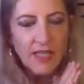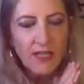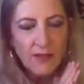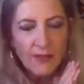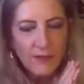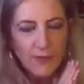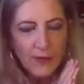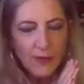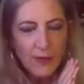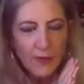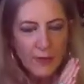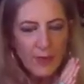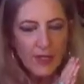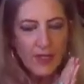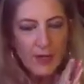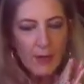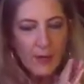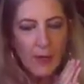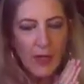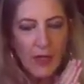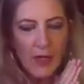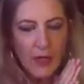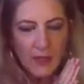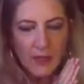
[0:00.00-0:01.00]
if you're in a
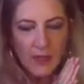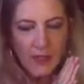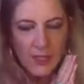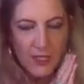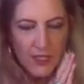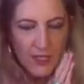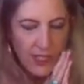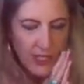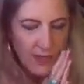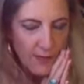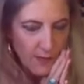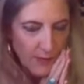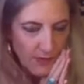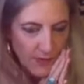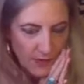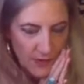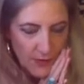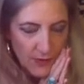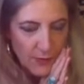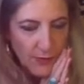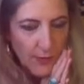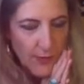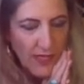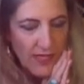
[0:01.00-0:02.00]
partnership,
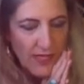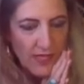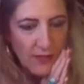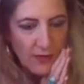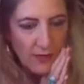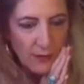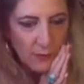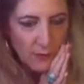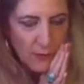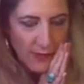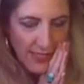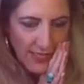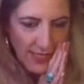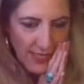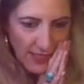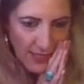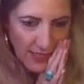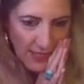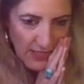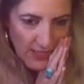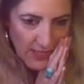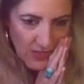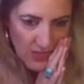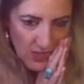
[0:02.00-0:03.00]
you may not
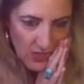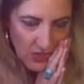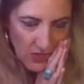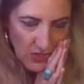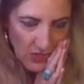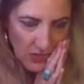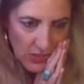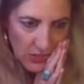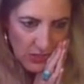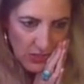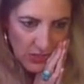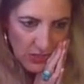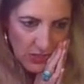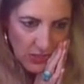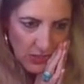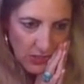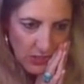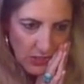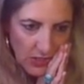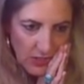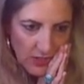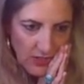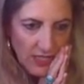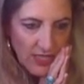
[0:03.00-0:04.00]
realise
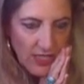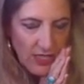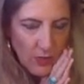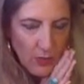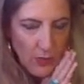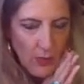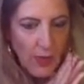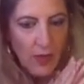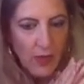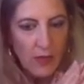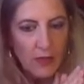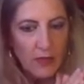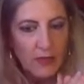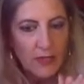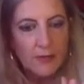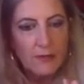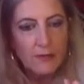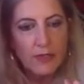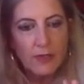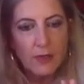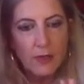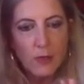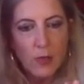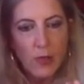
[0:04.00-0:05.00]
that your partner
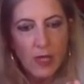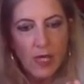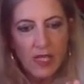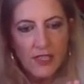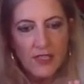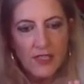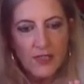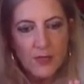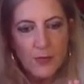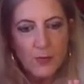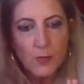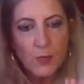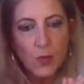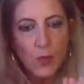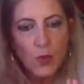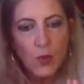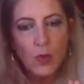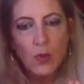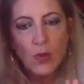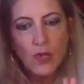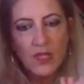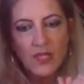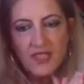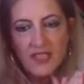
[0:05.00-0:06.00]
requires
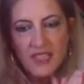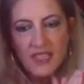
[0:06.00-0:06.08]
more